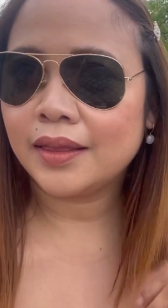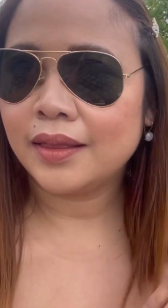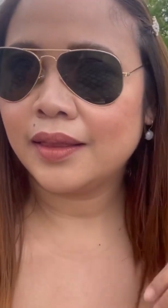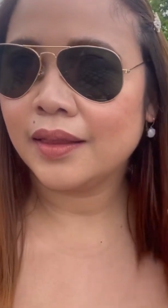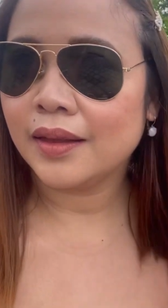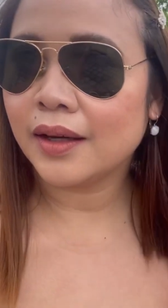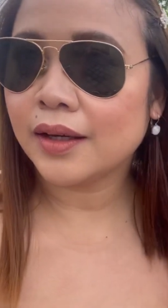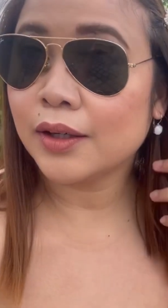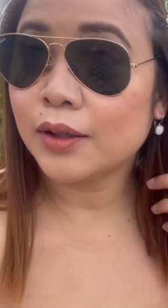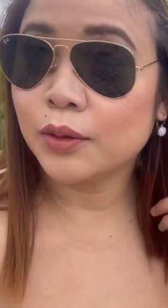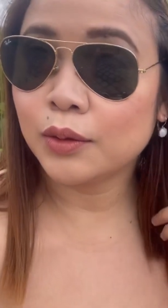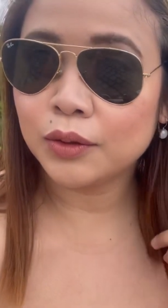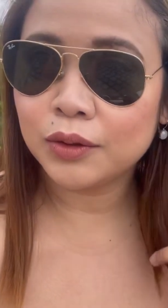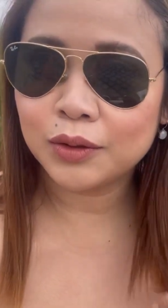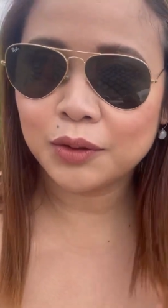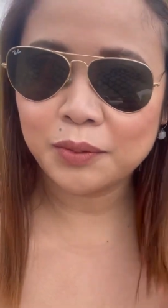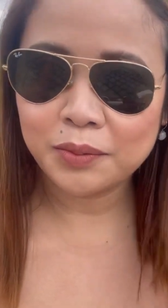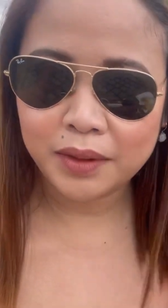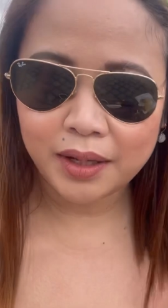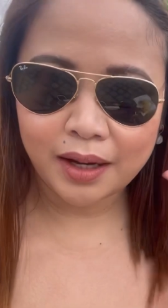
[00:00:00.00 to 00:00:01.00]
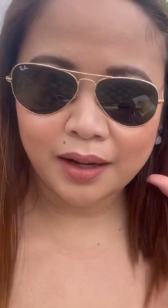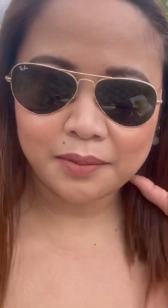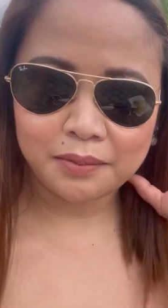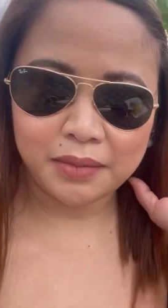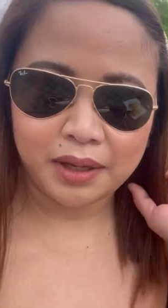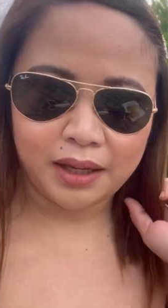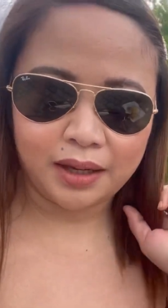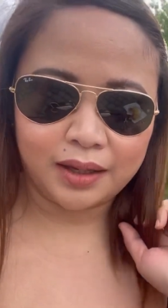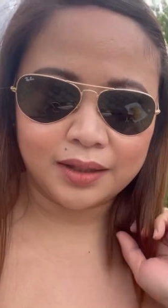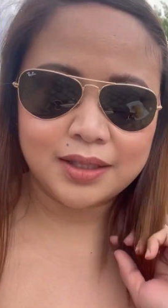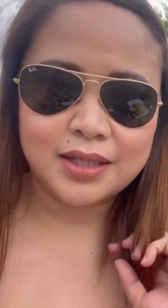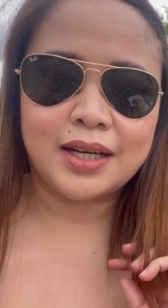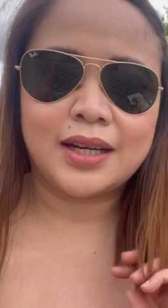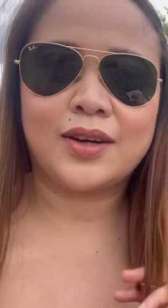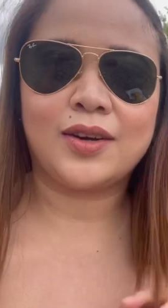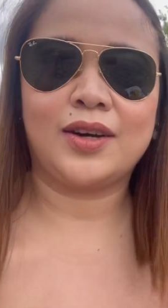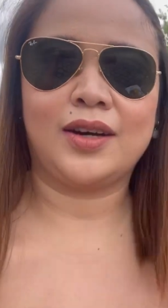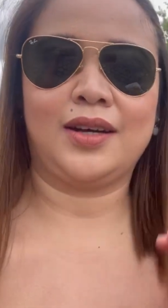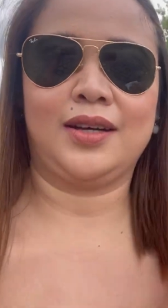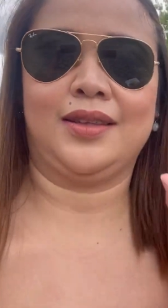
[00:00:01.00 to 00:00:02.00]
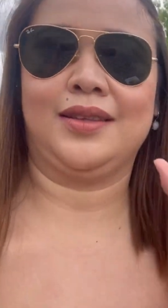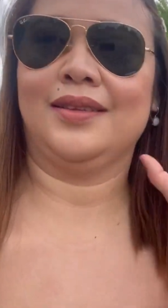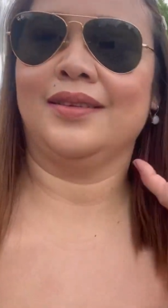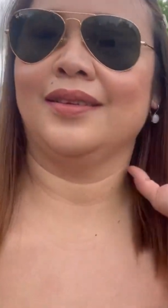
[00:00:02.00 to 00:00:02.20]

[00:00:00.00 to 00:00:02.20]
nagutom na kami. Charot!